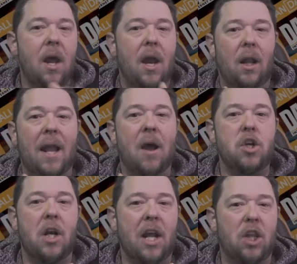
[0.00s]
It
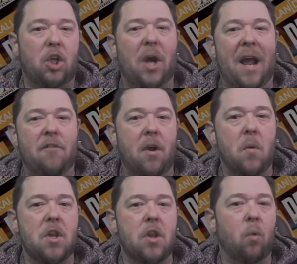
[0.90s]
allows you to get the traffic
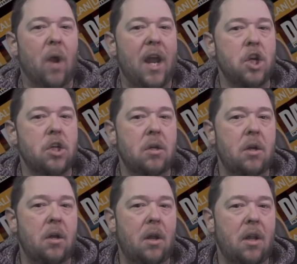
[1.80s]
within the range
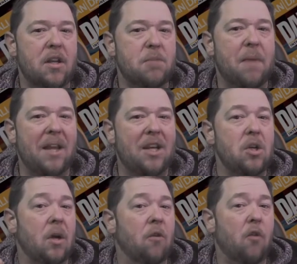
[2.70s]
in the spot that
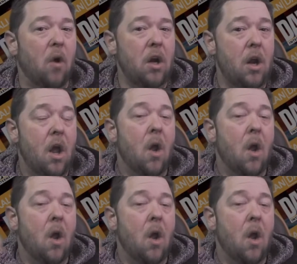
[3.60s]
you can afford,